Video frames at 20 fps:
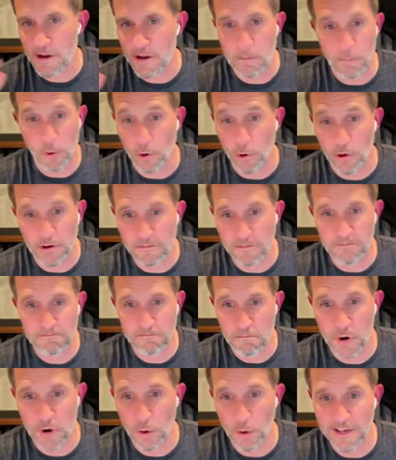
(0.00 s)
important
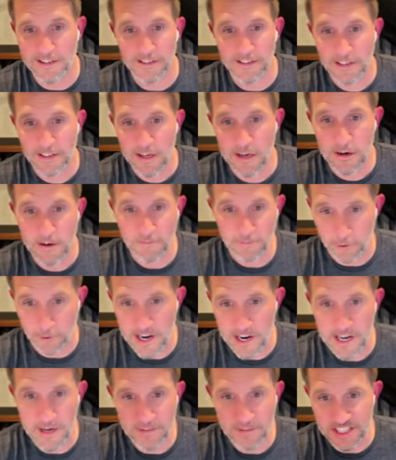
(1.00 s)
moment for
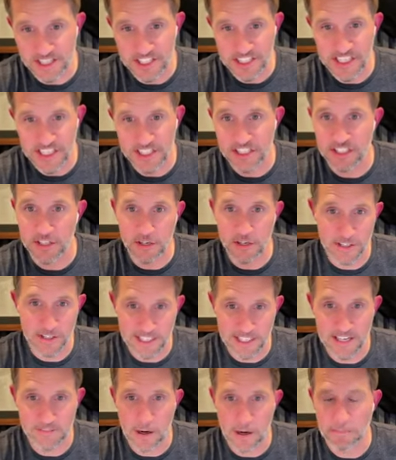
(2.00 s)
him to see his son
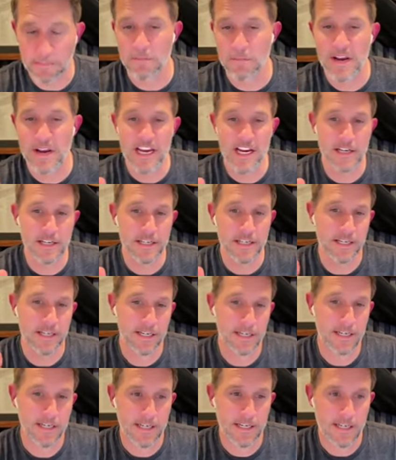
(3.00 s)
like give up command.
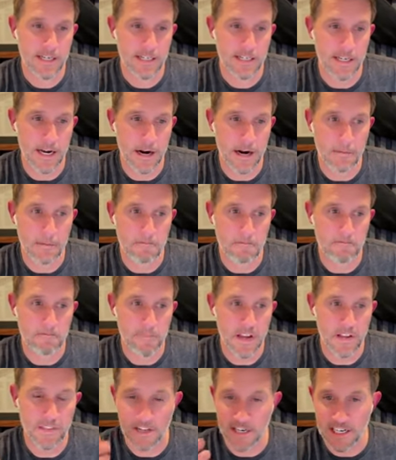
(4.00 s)
Um,
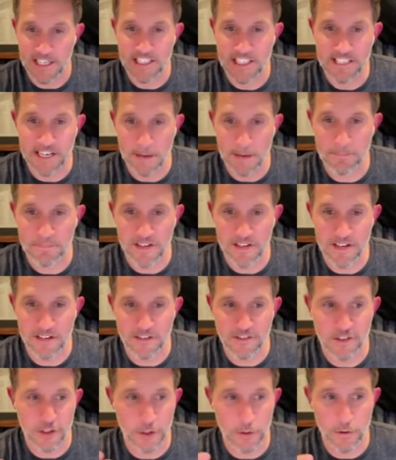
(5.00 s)
and then I stepped
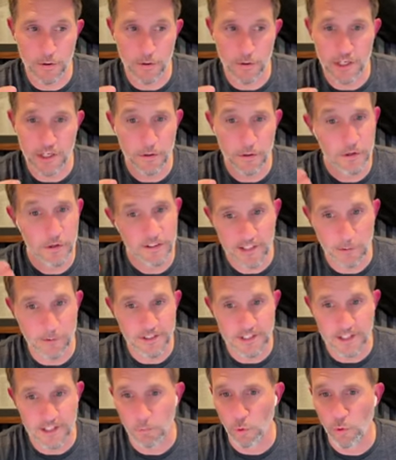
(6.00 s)
into a unit that was
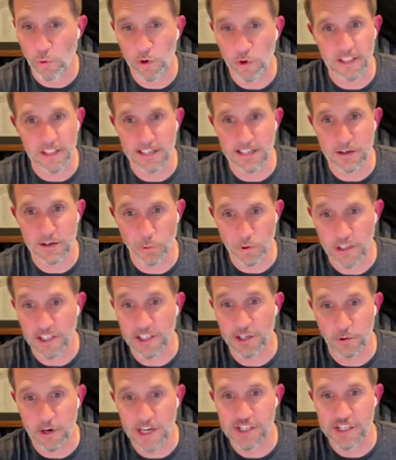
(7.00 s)
in really, really
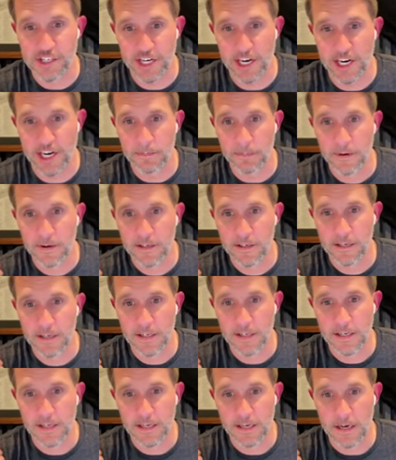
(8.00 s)
great shape. Yeah.
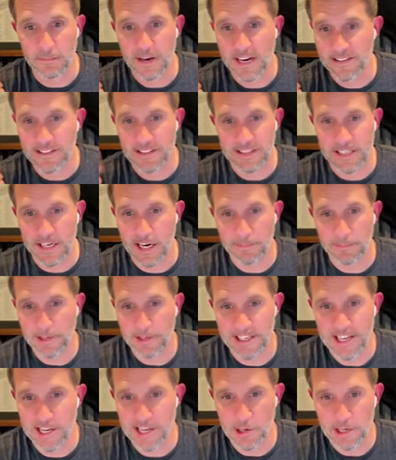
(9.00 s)
Um, at the time,
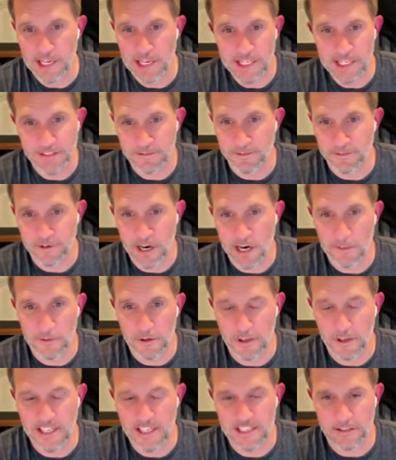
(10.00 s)
like he he's
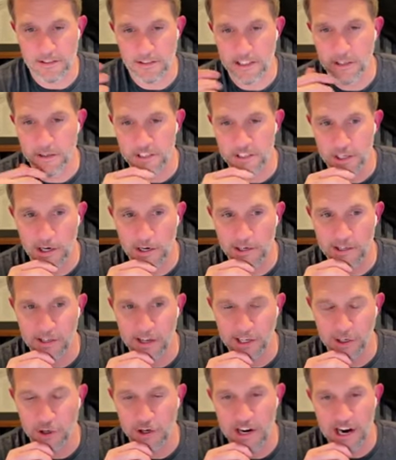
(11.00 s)
phenomenal as a leader. So I,
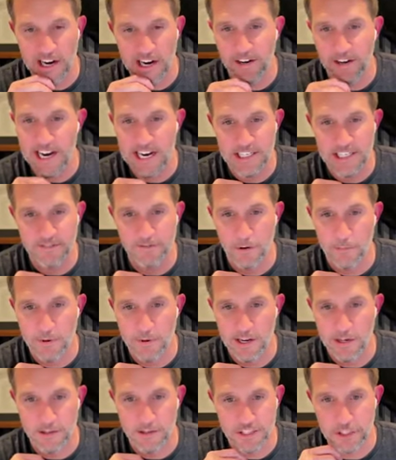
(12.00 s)
I could not have asked for a
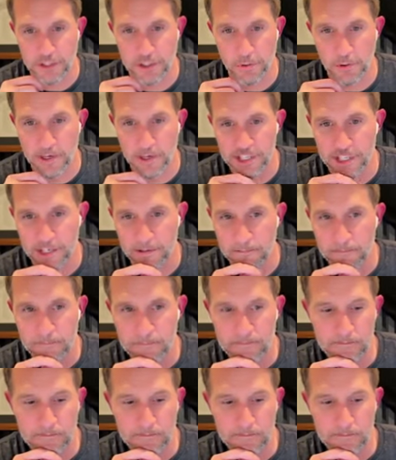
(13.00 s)
better situation.